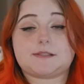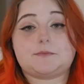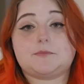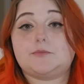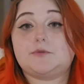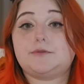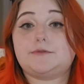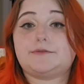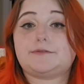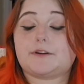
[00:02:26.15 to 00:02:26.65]
to
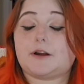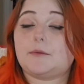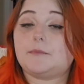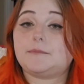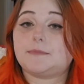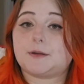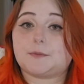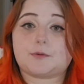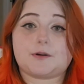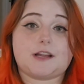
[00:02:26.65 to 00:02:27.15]
move
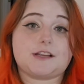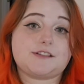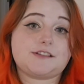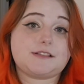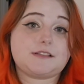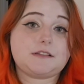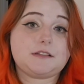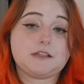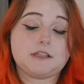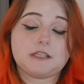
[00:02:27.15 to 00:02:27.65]
from
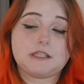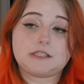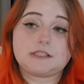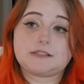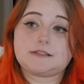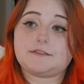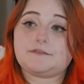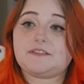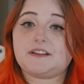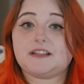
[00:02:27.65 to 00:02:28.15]
depression
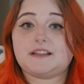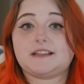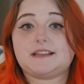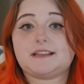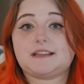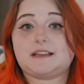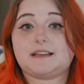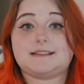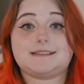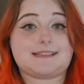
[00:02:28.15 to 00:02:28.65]
to
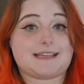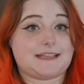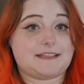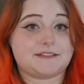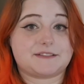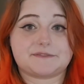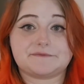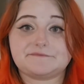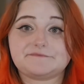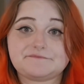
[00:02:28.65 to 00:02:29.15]
feeling
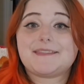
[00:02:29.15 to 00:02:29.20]
content.